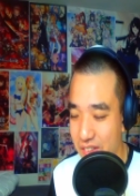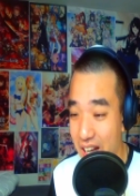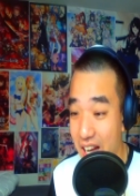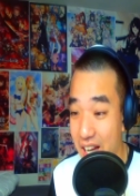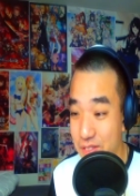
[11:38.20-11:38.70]

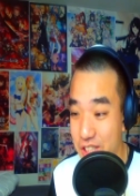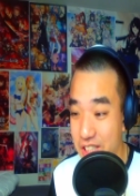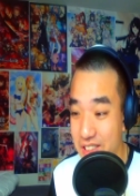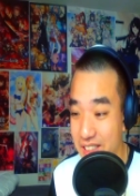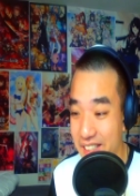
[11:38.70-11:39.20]
Um, she
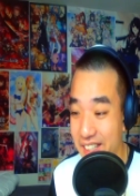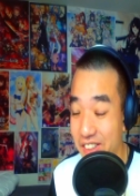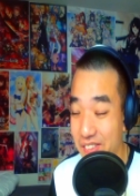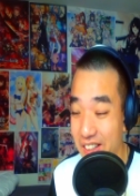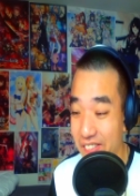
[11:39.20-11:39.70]
doesn't
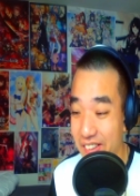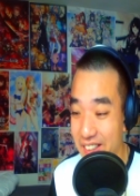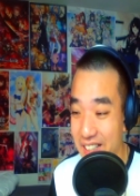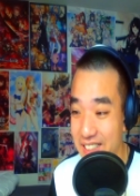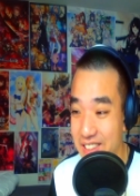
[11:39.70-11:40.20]
kill, by the
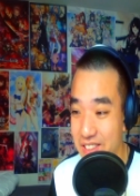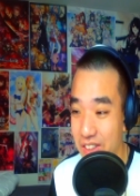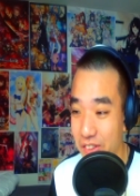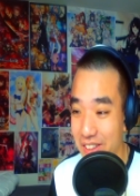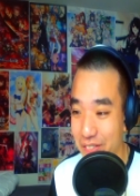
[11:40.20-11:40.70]
way. That's
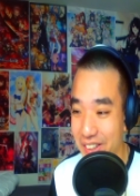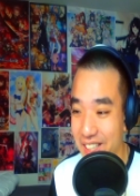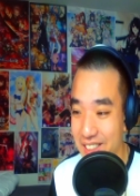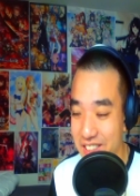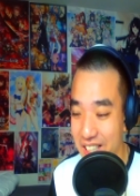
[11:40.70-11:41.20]
the only
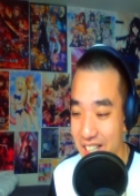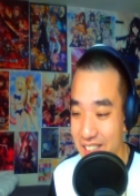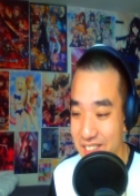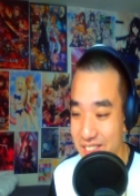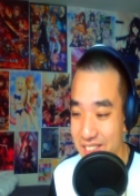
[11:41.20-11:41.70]
weakness she
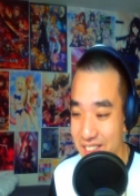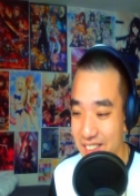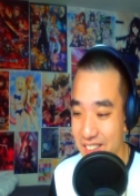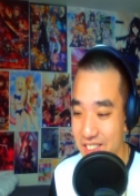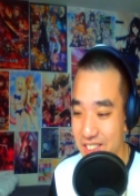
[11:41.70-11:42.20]
has.
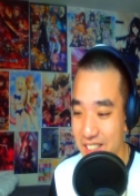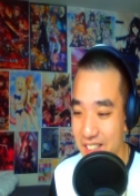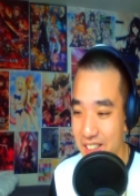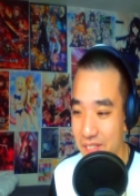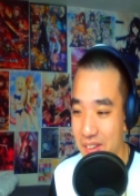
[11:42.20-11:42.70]

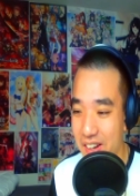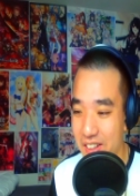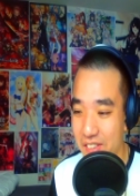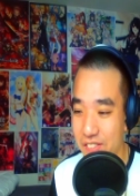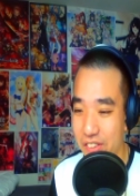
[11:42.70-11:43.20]
She
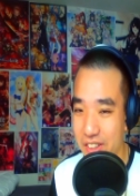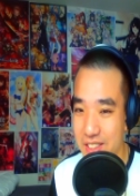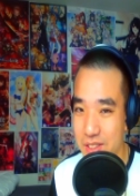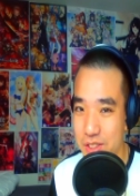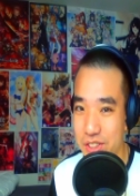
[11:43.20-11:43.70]
apparently
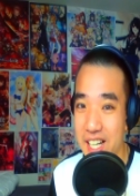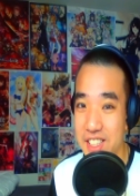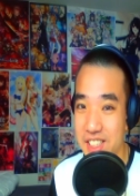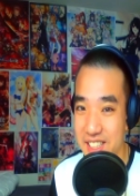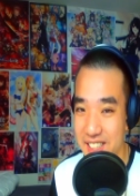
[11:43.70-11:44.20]
avoids
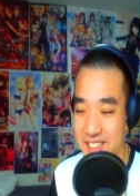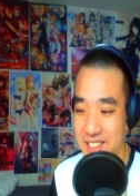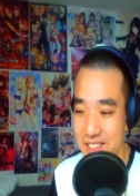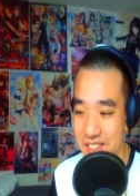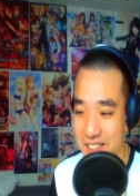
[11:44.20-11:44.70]

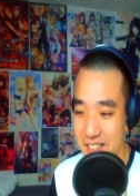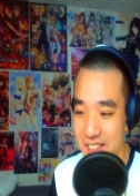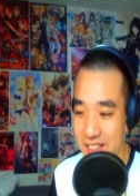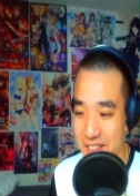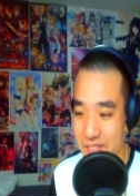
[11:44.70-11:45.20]
tragedies.
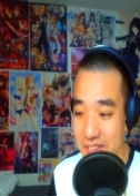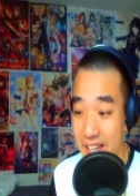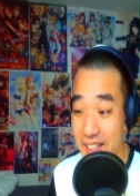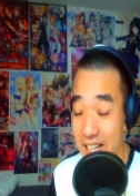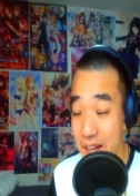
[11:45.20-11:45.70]

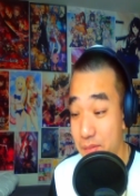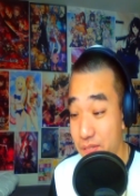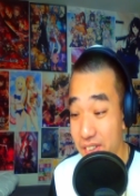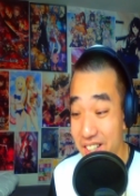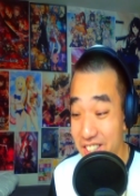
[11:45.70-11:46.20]
And I'm
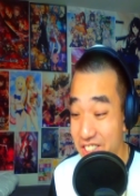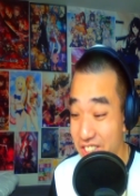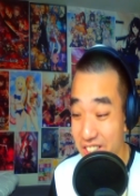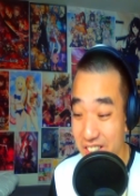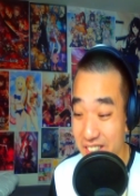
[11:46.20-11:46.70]
pretty
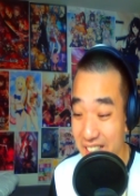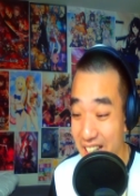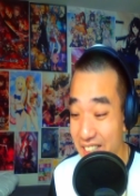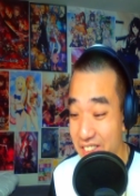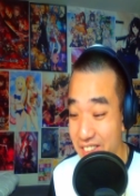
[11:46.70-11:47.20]
sure
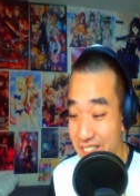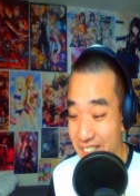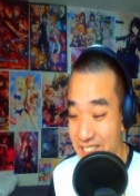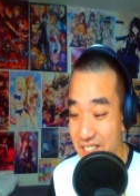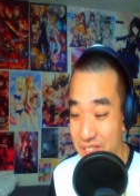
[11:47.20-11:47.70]
that could
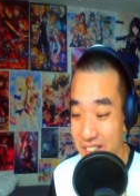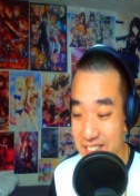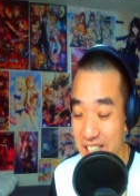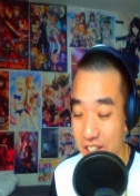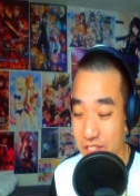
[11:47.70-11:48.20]
easily be her
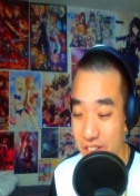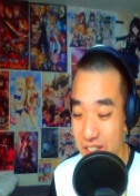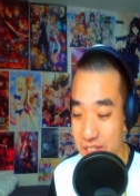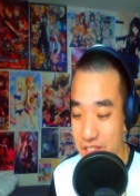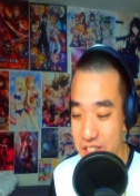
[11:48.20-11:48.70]
downfall
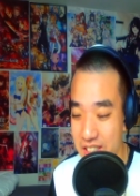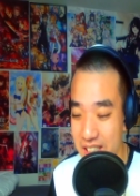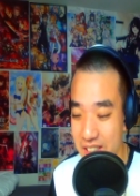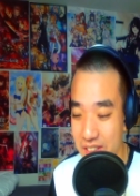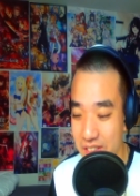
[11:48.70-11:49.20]
if she's
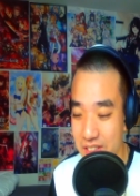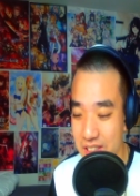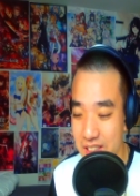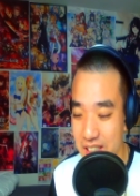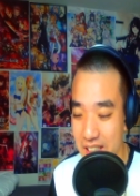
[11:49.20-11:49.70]
not the old,
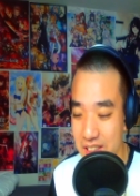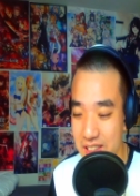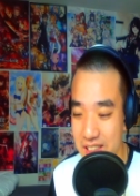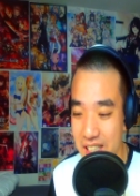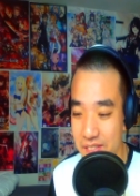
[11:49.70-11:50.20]
just, like
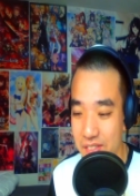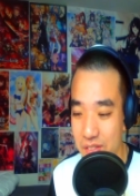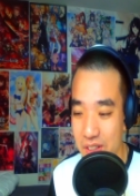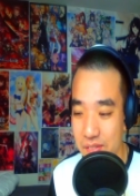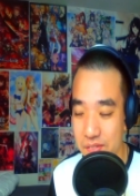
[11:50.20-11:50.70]
doesn't come
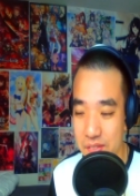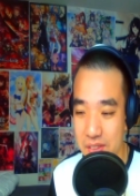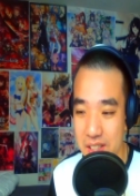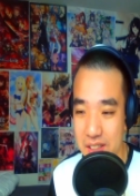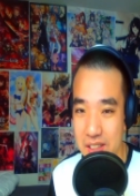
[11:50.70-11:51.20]
up
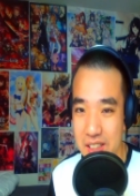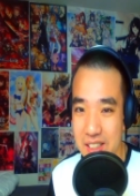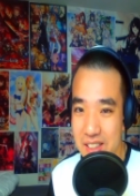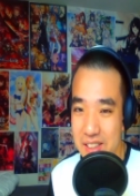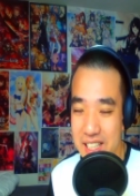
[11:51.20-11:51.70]
with her
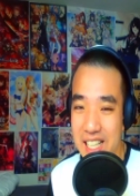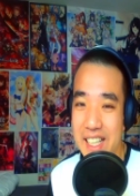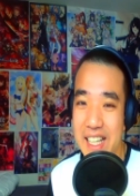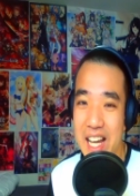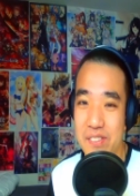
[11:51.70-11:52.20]

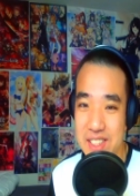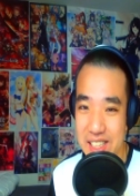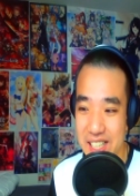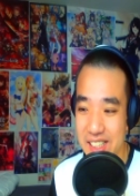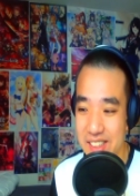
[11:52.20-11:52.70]
killing habits
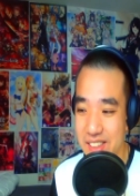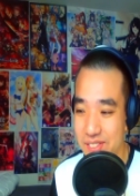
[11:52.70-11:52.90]
again.